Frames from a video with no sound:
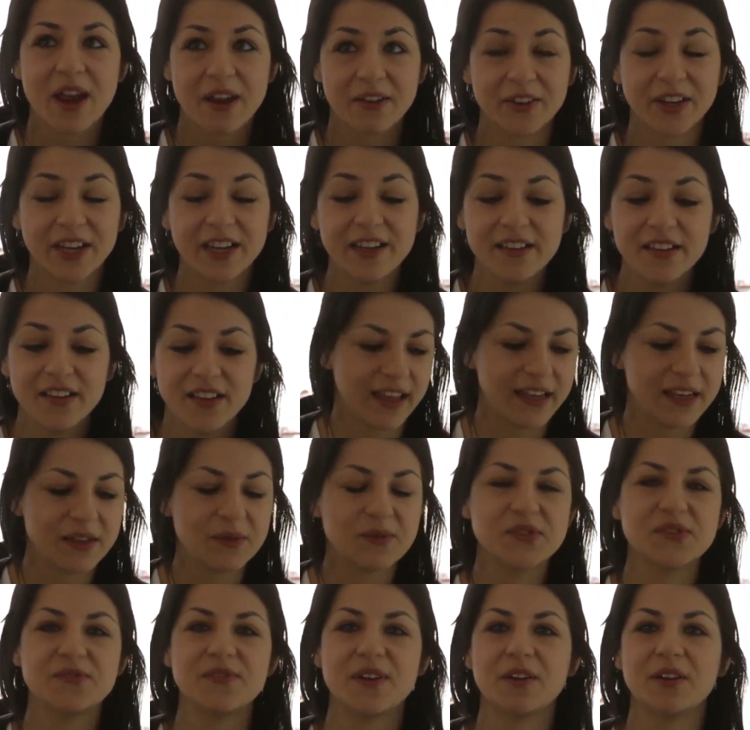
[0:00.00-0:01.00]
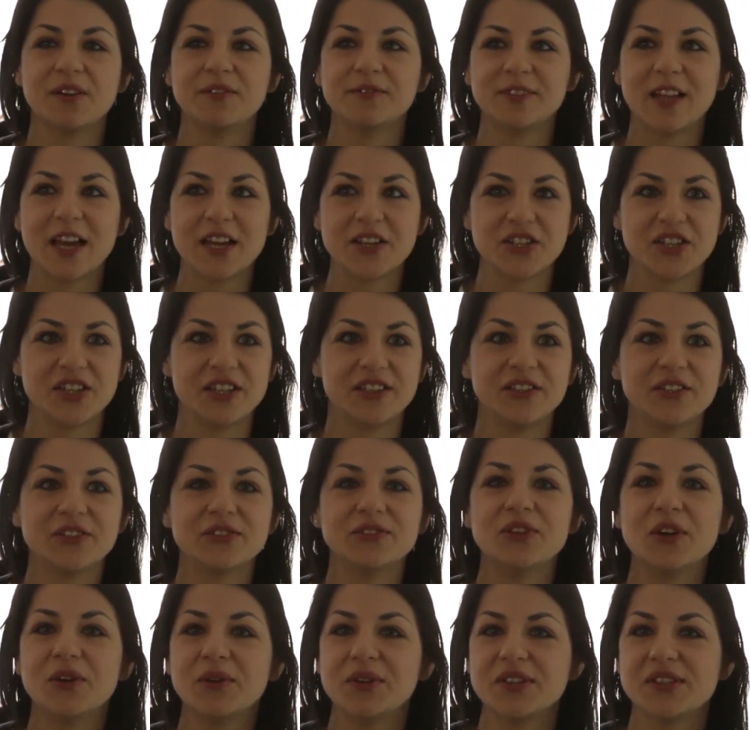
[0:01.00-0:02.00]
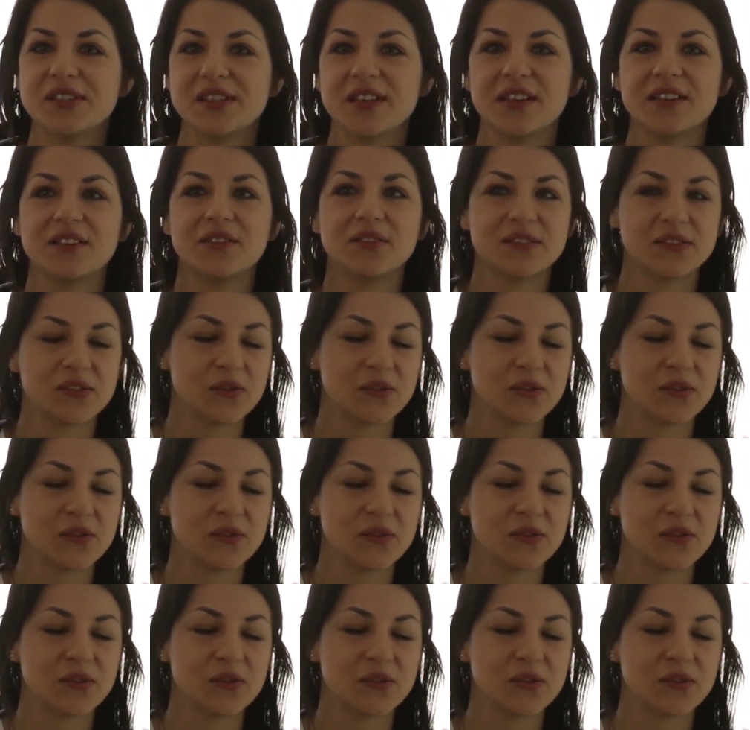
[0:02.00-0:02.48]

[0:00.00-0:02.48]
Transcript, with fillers: rarity and it was very flashy and you can notice it.